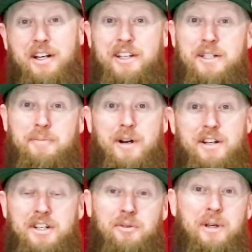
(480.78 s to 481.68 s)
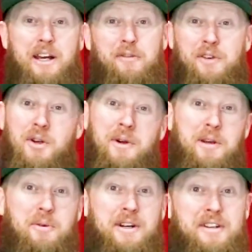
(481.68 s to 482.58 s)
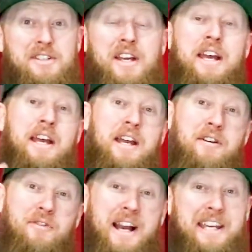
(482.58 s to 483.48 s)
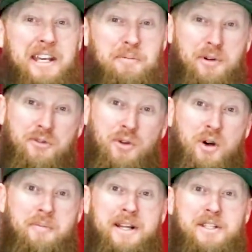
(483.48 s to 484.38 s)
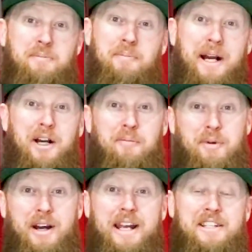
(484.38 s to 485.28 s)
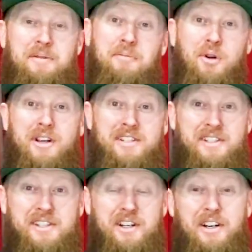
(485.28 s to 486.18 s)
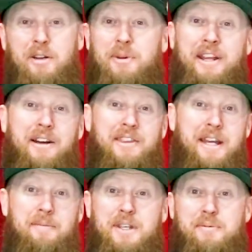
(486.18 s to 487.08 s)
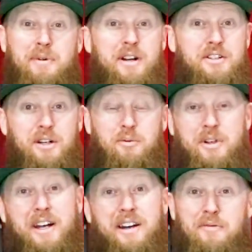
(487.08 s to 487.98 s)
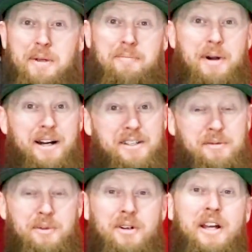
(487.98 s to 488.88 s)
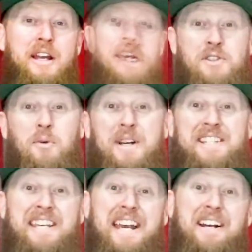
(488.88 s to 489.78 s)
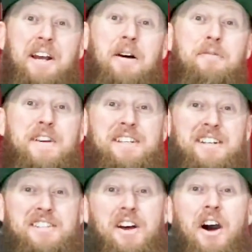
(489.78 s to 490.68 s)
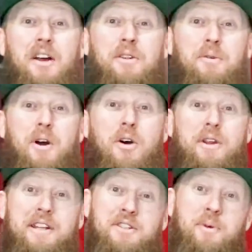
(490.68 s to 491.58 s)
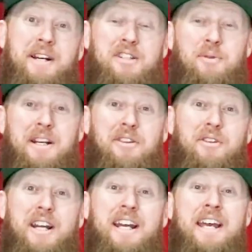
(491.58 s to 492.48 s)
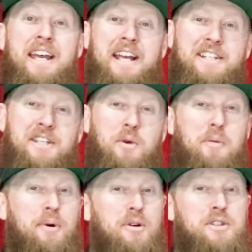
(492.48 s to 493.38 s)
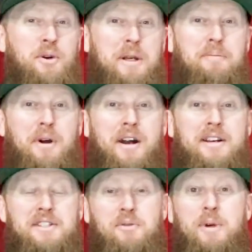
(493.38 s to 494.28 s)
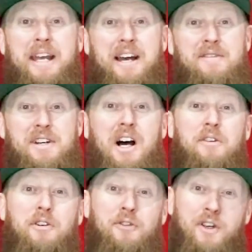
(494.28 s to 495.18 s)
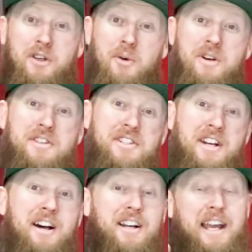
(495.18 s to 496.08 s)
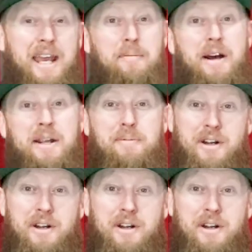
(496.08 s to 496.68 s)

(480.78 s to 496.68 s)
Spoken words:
on this project. We have Goonie Wheels, Viking Performance, Bear Brakes, and Borgeson Steering. Without them, this project would not have been possible. So once again, come visit us on the road in 2023 and see what Pro Touring products that we have to offer for your stock A-body